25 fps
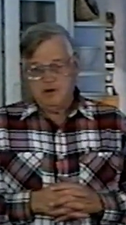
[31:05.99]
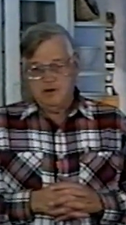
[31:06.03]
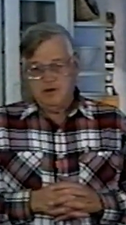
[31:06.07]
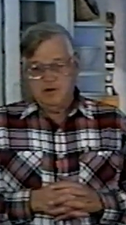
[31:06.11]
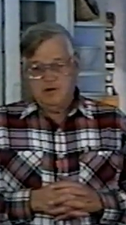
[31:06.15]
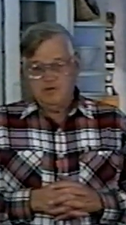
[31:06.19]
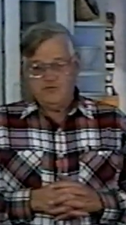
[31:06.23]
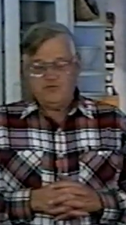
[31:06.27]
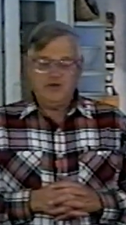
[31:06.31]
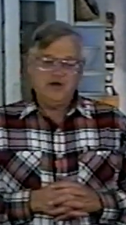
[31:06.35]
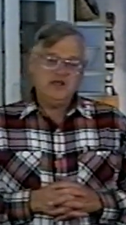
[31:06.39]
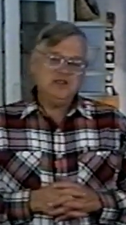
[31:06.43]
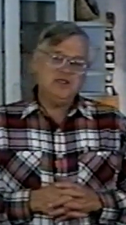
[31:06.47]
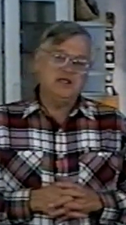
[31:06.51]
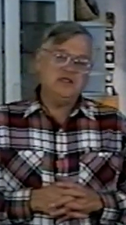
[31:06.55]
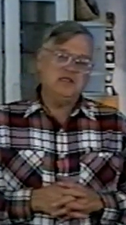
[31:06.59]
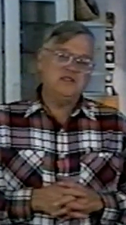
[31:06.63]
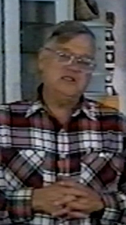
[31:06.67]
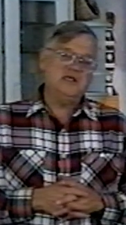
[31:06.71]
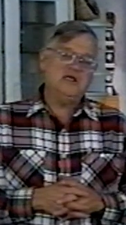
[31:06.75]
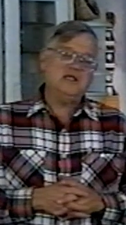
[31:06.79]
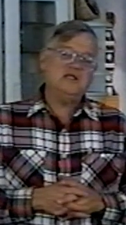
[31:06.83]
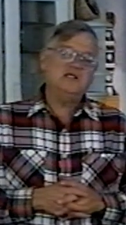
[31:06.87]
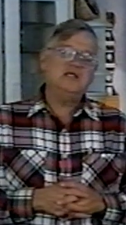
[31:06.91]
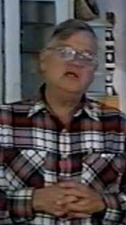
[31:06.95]
For instance,
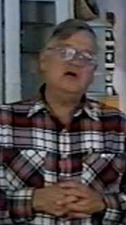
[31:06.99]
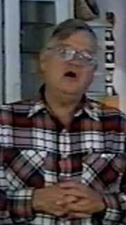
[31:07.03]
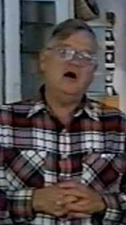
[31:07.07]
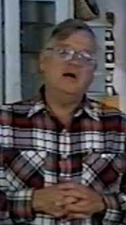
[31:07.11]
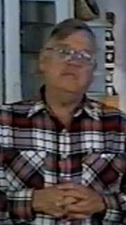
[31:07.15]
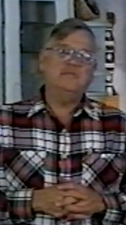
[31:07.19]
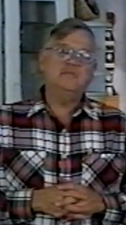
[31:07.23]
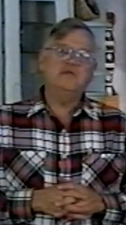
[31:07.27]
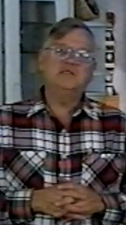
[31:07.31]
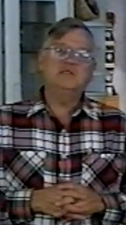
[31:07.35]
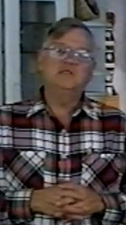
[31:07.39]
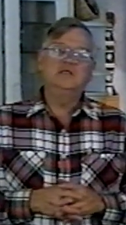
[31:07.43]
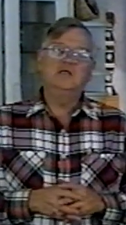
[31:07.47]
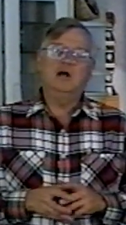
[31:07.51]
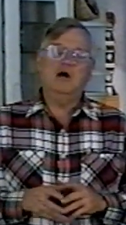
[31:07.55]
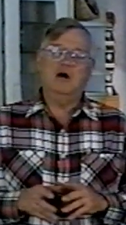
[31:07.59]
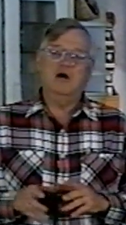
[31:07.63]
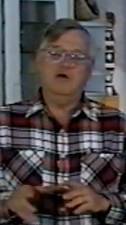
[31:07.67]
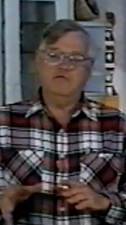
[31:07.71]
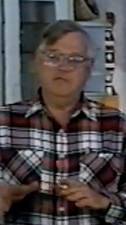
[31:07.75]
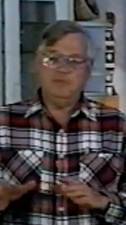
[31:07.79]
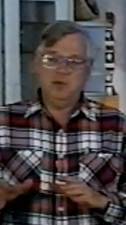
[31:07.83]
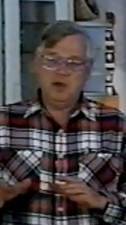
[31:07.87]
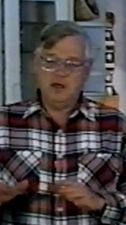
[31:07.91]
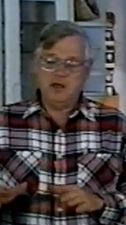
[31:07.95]
6 cups
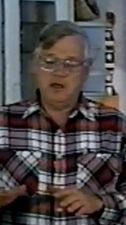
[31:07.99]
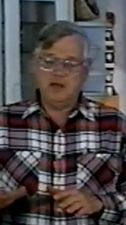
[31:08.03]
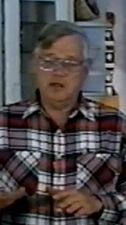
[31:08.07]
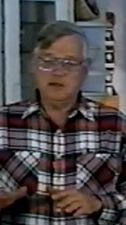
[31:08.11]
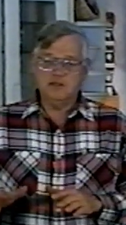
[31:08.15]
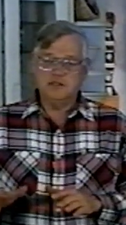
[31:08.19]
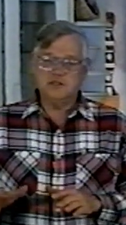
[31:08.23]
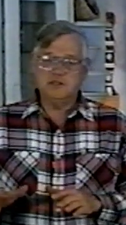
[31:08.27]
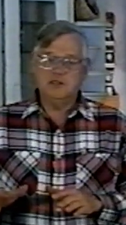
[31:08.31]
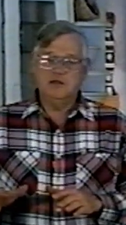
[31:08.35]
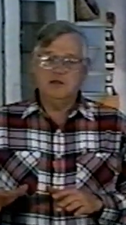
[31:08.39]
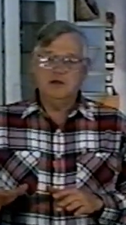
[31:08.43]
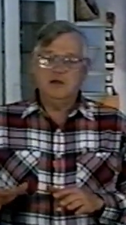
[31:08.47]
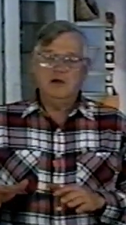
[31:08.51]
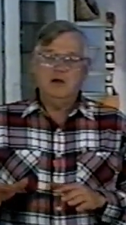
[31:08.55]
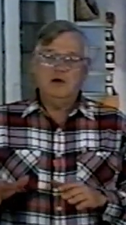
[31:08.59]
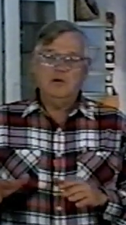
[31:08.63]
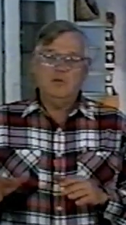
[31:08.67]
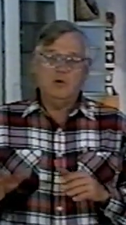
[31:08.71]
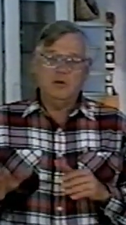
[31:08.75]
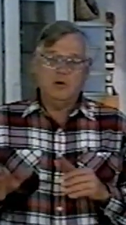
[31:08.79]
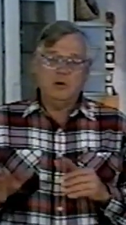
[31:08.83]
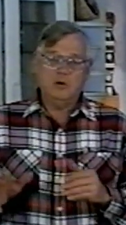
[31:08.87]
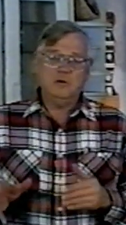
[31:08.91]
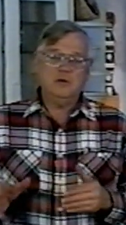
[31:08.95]
of beans
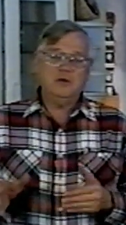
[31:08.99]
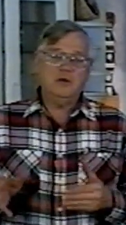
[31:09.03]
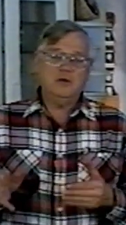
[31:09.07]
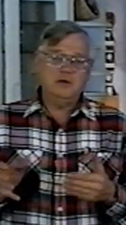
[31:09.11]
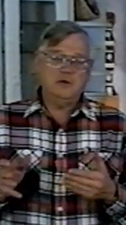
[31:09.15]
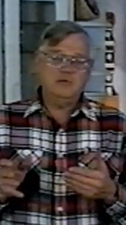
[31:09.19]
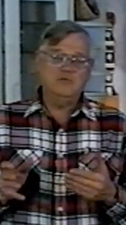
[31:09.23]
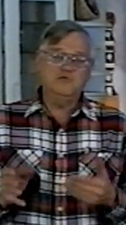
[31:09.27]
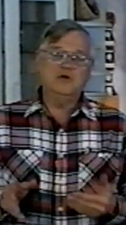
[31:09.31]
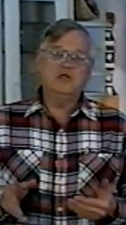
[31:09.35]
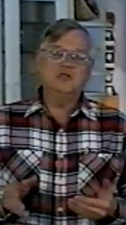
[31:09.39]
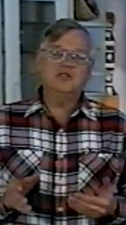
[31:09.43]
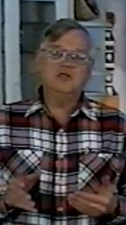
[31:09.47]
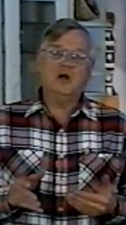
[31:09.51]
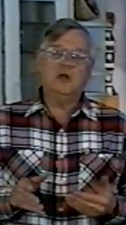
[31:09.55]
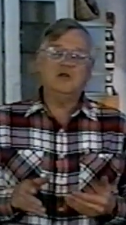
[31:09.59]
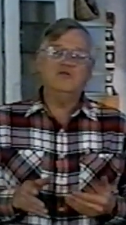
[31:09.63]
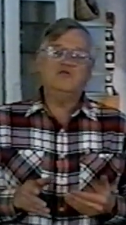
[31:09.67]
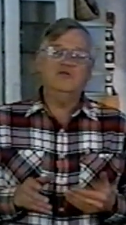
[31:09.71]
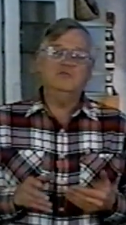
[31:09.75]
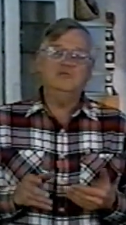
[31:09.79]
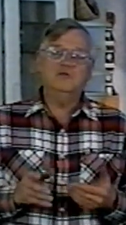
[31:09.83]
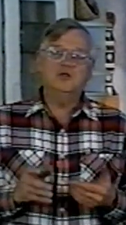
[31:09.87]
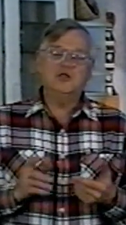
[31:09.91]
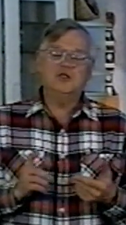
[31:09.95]
will result
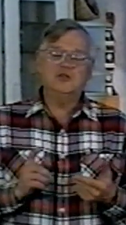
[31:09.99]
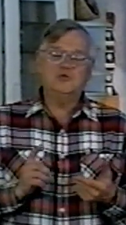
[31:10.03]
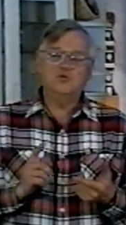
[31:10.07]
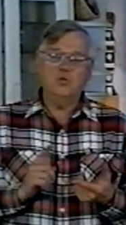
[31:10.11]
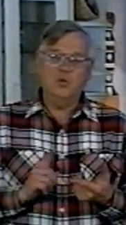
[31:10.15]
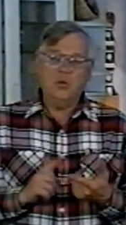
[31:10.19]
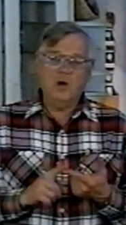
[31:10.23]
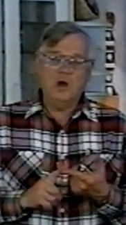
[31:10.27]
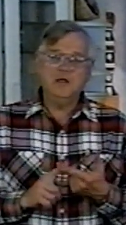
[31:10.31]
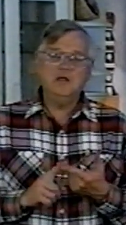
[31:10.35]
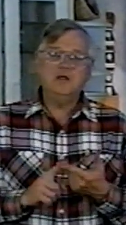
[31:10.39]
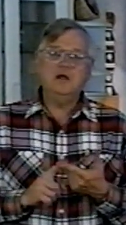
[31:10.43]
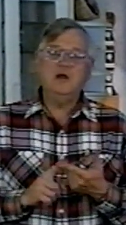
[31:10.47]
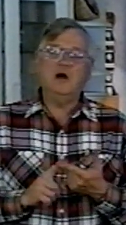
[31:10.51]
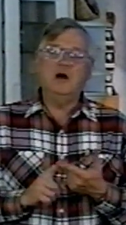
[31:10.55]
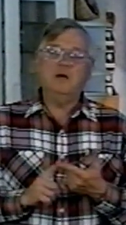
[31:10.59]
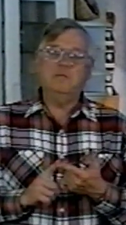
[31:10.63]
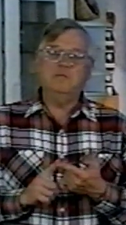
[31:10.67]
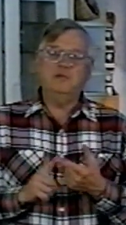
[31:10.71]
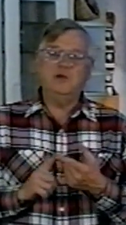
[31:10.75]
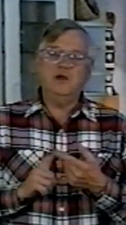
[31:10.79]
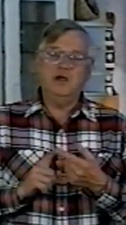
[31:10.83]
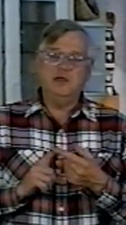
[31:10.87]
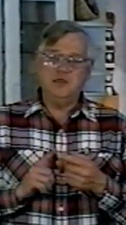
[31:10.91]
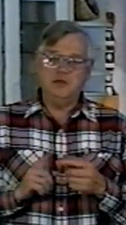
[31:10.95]
from just 1 cup
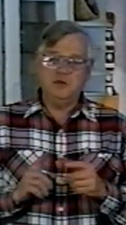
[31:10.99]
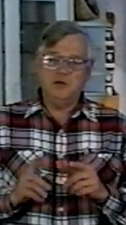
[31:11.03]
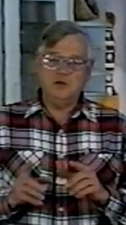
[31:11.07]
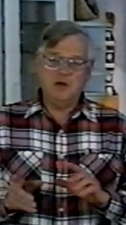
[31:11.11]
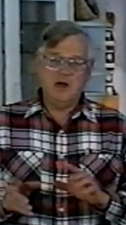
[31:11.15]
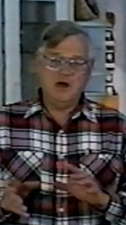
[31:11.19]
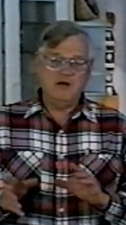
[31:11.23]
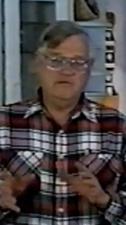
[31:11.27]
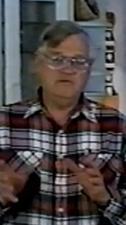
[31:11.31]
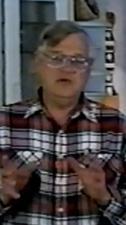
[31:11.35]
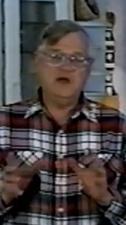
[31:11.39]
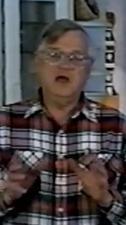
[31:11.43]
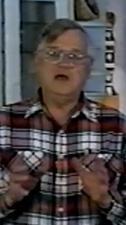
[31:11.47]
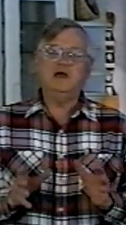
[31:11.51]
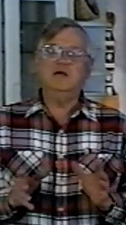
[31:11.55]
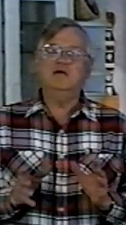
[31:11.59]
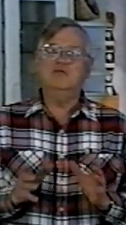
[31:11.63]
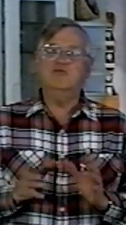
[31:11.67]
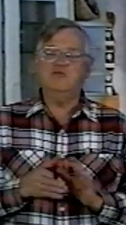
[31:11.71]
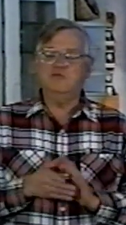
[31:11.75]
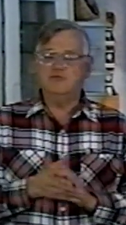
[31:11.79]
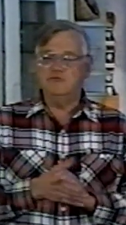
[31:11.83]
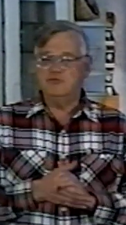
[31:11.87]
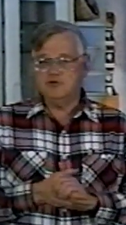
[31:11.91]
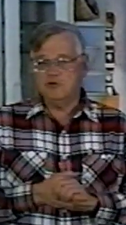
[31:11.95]
that you have taken
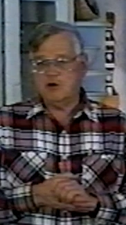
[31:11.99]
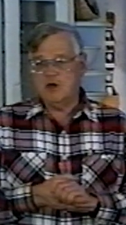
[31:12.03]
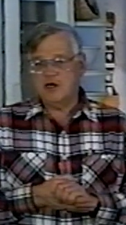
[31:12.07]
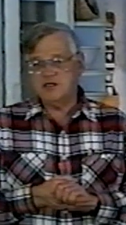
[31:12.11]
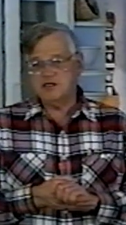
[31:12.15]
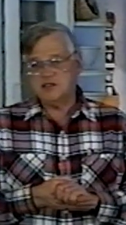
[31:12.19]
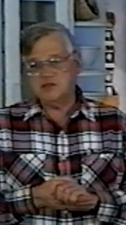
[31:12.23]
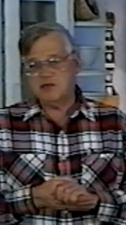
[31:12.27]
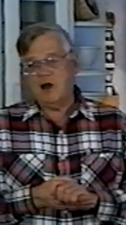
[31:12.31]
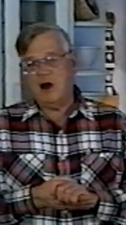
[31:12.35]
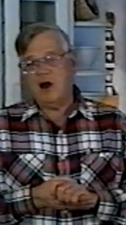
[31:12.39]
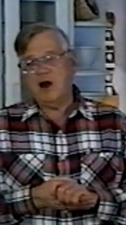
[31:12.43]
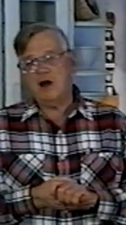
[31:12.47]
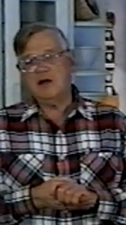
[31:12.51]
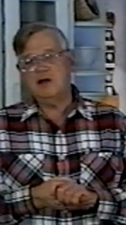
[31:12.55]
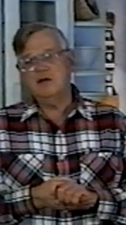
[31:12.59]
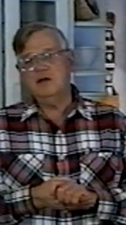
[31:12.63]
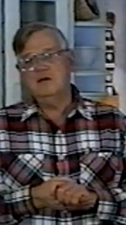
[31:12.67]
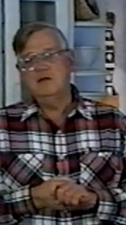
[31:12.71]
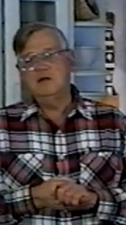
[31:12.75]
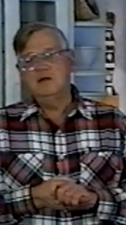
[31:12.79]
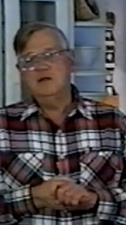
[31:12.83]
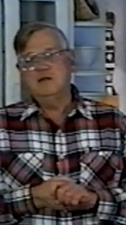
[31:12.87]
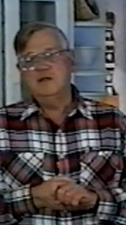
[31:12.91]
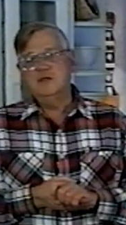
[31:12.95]
from dry stock.
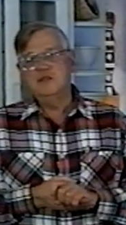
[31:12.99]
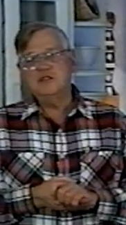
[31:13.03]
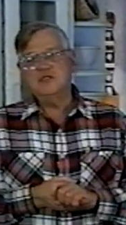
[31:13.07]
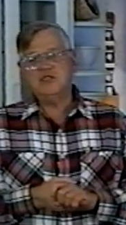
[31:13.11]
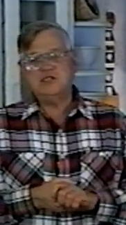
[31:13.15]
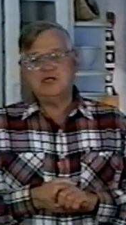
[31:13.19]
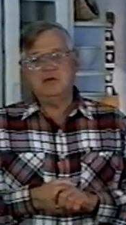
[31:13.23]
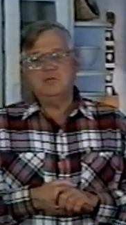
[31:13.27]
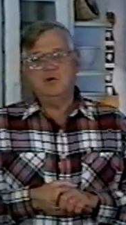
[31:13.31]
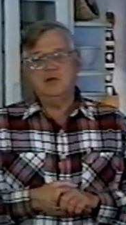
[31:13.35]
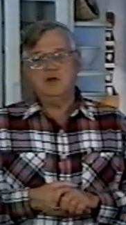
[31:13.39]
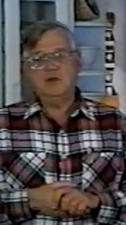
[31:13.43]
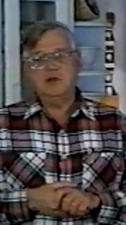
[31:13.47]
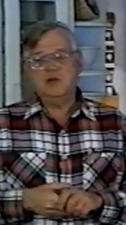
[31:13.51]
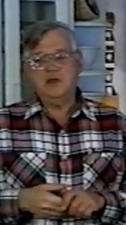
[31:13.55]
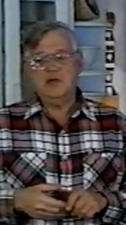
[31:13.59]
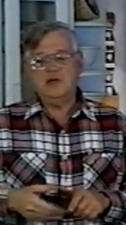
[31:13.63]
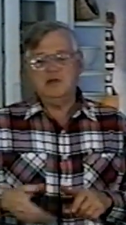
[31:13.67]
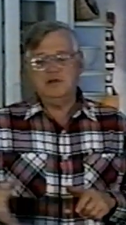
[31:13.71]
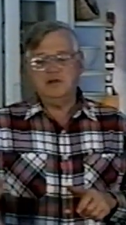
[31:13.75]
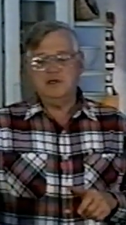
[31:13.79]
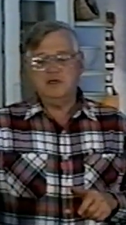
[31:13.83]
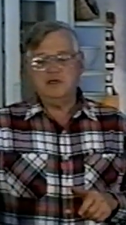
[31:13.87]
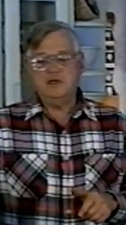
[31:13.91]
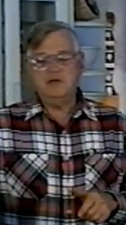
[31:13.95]
Similarly,
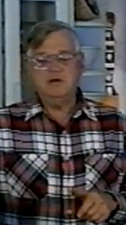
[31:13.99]
the